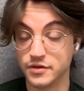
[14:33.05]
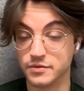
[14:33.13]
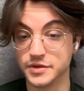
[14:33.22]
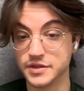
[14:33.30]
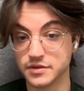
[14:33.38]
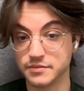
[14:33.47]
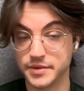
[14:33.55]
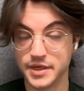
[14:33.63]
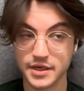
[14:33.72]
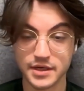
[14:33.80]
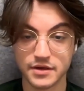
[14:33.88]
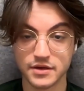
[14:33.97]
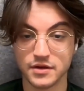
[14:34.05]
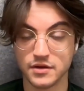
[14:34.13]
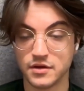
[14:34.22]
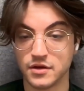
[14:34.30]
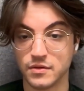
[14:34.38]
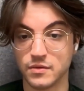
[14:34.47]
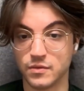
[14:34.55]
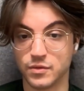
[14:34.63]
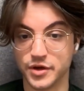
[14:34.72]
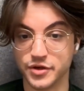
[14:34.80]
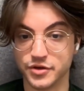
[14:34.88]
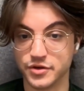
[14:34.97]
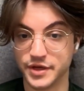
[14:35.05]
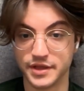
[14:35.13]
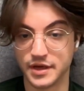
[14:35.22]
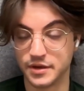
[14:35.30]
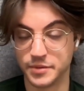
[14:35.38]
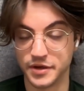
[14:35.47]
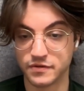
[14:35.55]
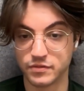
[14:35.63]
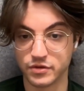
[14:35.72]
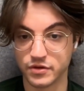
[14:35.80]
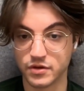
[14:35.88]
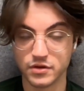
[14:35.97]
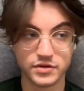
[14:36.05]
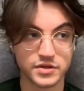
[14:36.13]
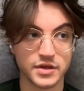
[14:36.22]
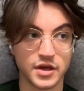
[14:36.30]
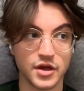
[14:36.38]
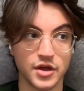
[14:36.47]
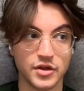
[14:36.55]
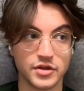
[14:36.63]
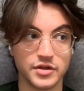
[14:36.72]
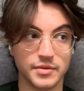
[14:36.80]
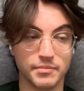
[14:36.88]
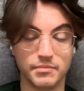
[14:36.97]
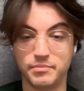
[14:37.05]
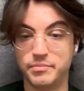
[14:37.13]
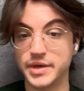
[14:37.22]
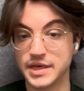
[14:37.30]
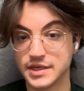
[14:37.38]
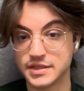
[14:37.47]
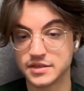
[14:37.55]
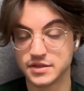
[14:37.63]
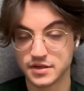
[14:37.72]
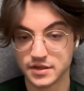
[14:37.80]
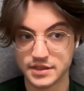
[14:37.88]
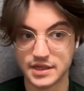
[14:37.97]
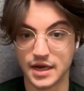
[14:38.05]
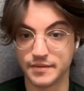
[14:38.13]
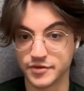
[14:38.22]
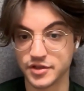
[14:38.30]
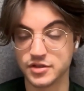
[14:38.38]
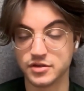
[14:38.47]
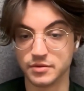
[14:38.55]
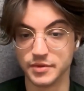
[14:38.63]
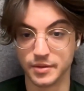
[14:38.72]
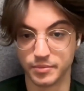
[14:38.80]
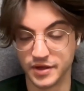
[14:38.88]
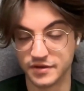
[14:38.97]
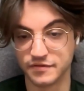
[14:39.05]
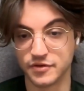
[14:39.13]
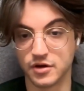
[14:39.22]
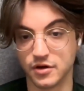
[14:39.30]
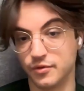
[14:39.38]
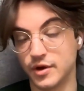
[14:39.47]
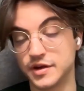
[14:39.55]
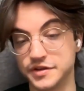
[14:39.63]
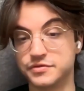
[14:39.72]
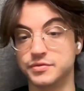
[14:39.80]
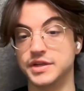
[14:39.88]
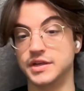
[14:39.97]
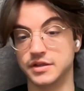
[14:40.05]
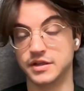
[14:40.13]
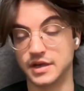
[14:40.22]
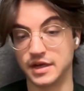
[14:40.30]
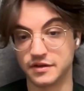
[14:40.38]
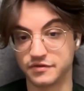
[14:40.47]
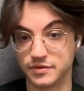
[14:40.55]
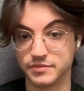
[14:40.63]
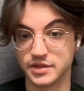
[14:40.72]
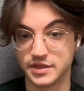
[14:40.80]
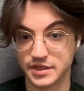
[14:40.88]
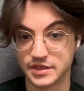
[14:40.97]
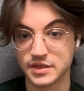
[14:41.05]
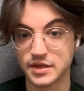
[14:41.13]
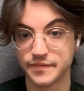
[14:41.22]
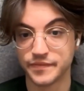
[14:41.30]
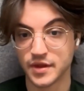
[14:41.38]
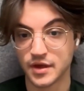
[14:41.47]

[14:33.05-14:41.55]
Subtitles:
The reason being, when you're doing database workloads, the biggest time-consuming piece of the hardware is reading the data from the disk,